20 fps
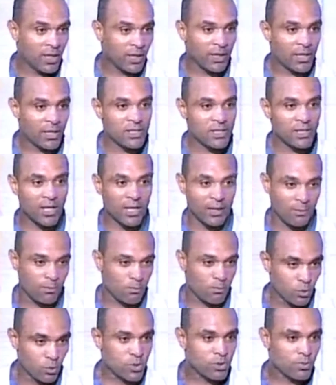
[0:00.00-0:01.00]
dynasty,
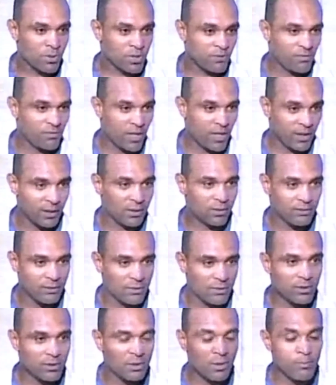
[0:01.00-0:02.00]
and more specified
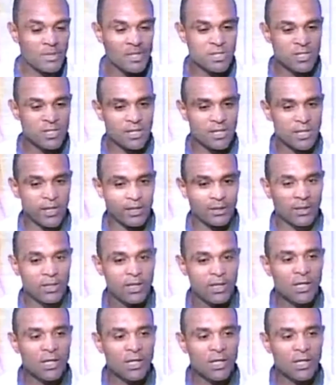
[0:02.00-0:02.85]
Ramses II,